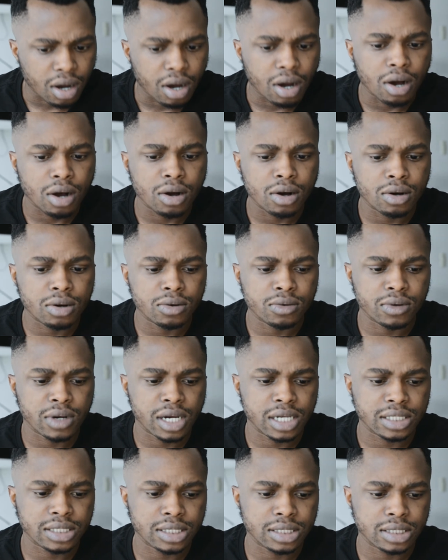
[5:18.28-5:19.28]
Oh,
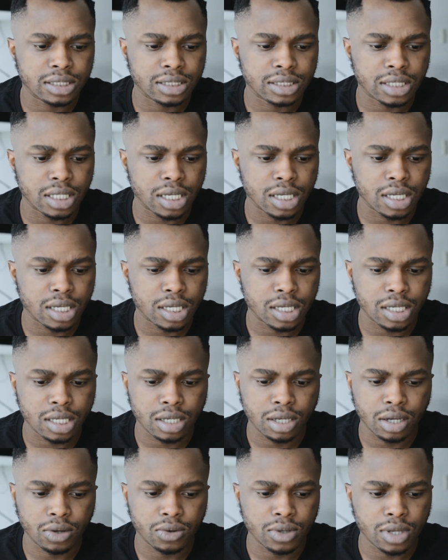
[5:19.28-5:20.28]
I
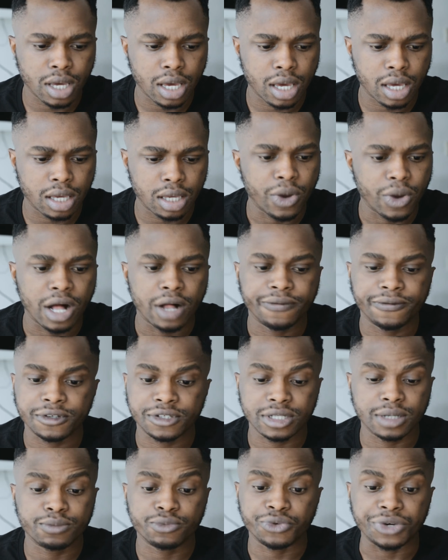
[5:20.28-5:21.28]
see. Okay, well, for
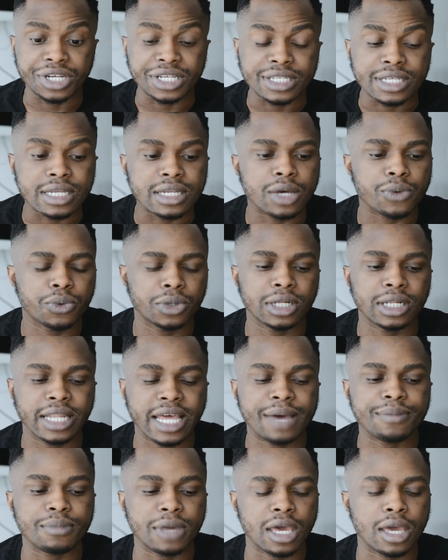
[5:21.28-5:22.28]
some reason it wouldn't
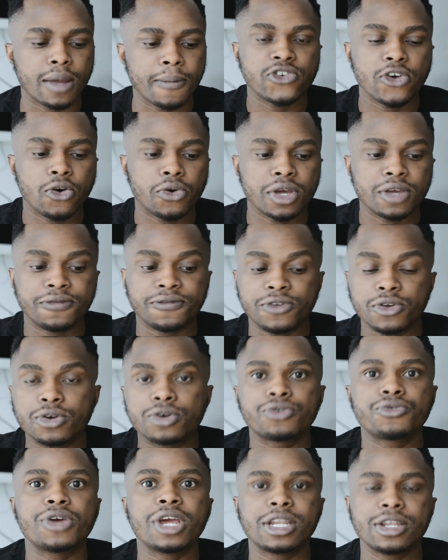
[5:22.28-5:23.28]
let me. So if you
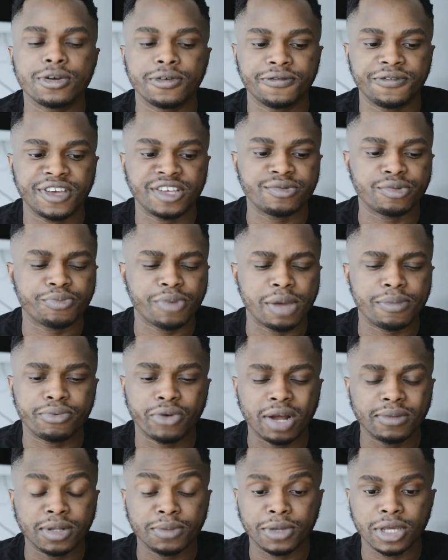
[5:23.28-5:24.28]
create your Facebook page,
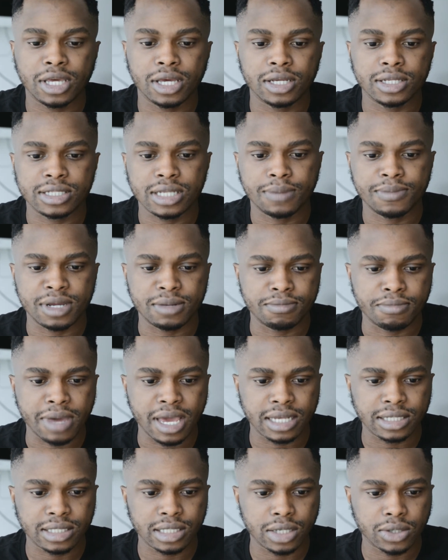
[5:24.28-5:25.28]
probably because I'm in
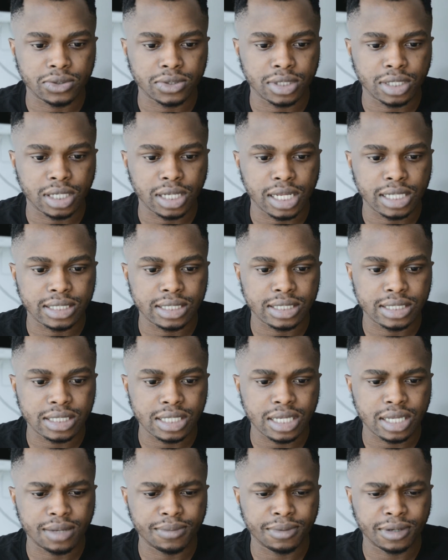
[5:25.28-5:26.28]
Mexico City, let's
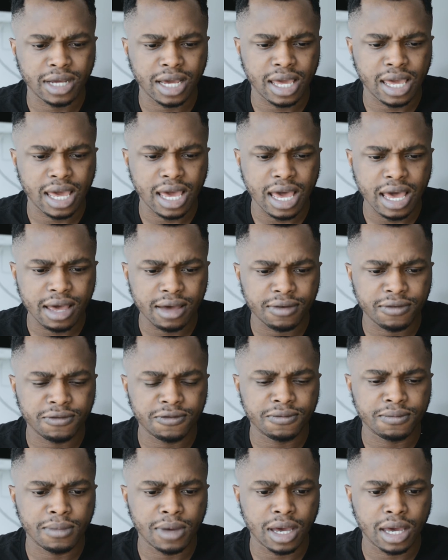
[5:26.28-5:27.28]
see, but I
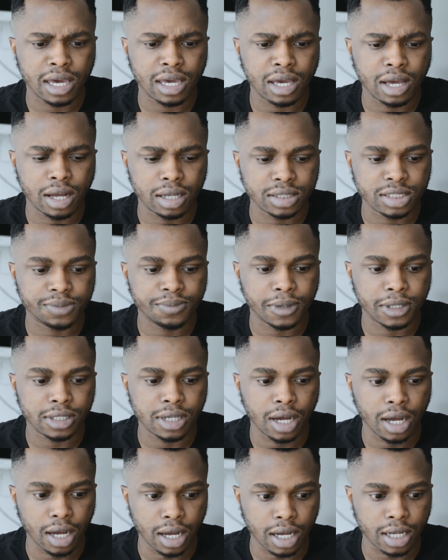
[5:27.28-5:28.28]
have my
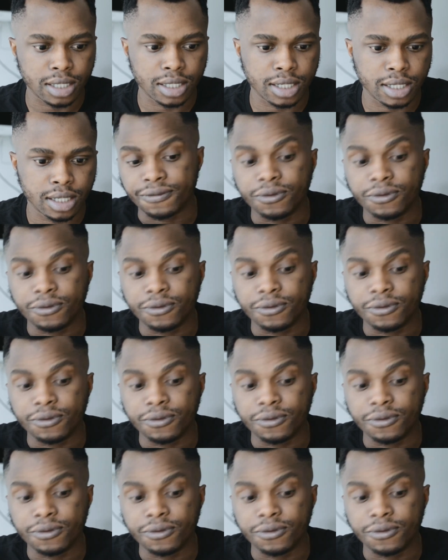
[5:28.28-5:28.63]
hotspot on.